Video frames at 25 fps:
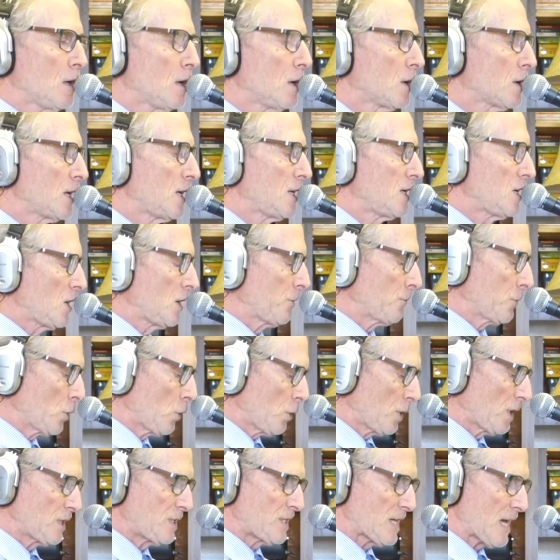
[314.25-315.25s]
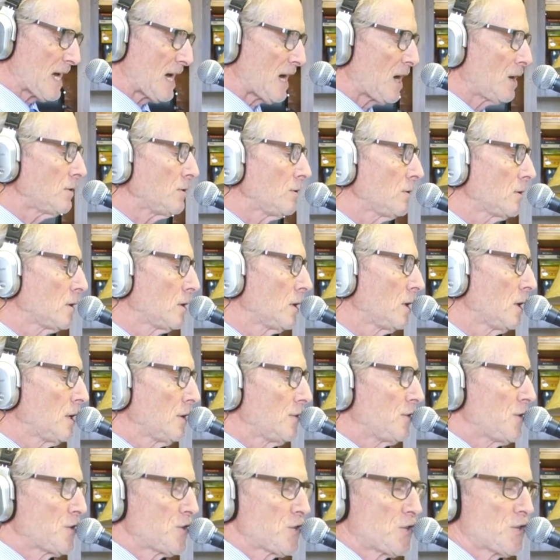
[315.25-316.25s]
Okay, now I'm going down,
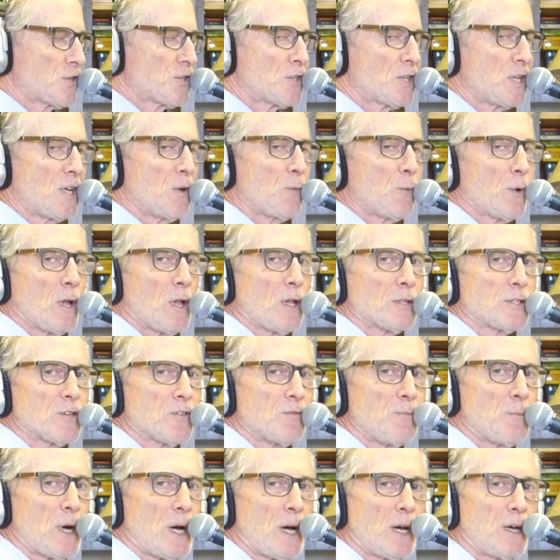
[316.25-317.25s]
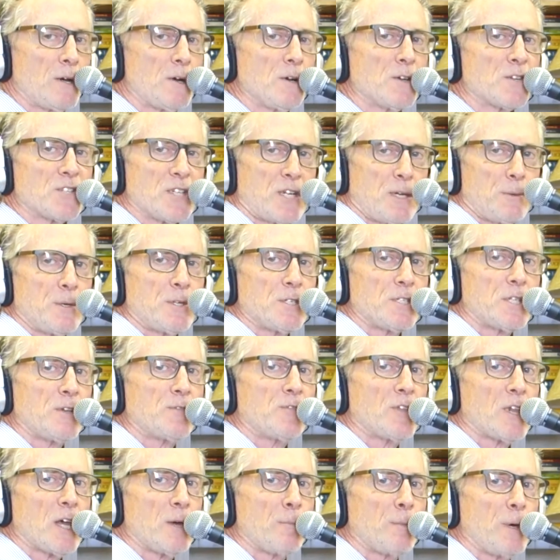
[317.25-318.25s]
This is C relative minor, same as E
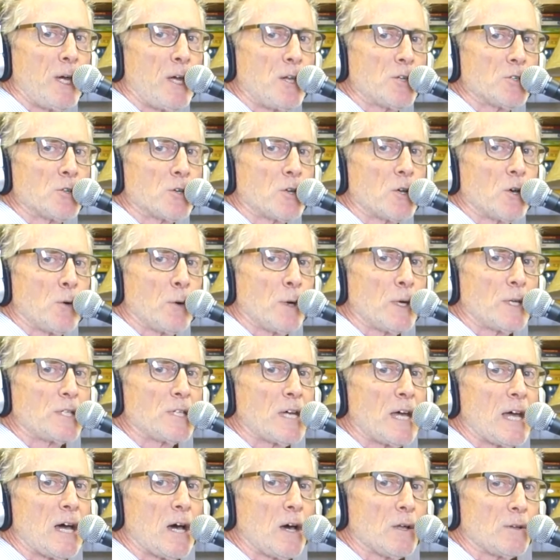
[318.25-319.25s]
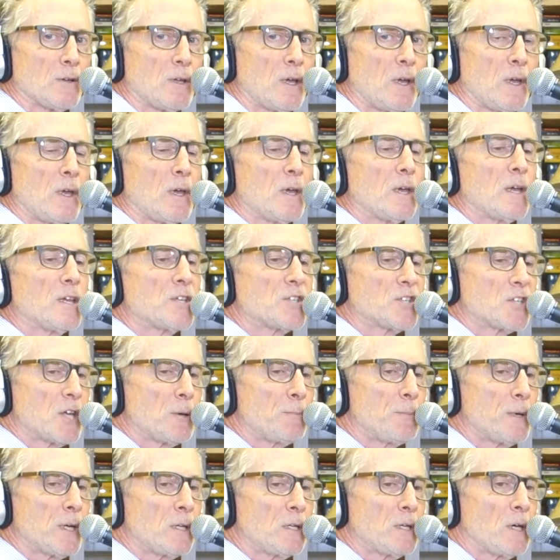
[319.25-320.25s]
flat major, going down,
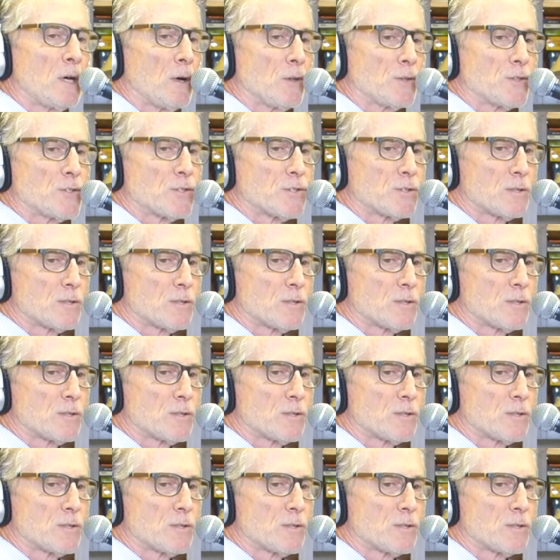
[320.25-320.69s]
skipping notes.